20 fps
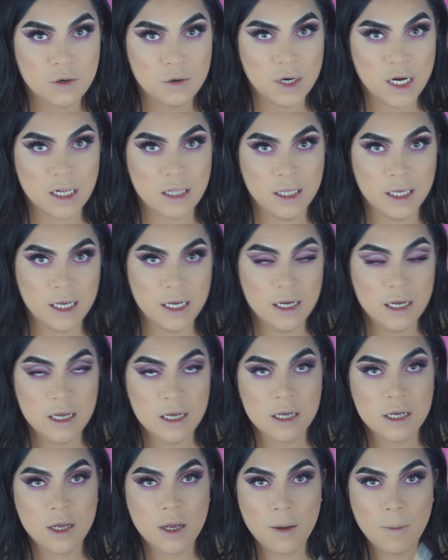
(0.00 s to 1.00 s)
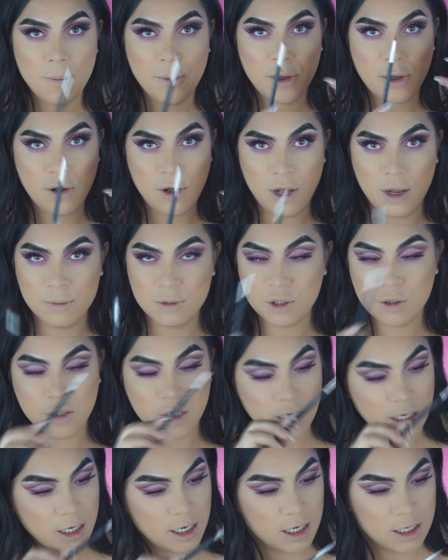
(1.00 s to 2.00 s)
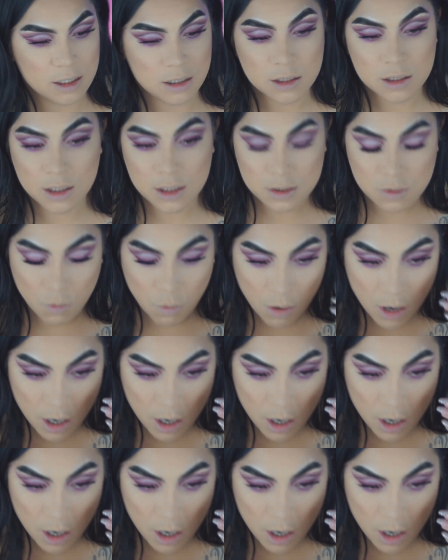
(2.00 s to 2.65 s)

correctly. But all I'm doing is just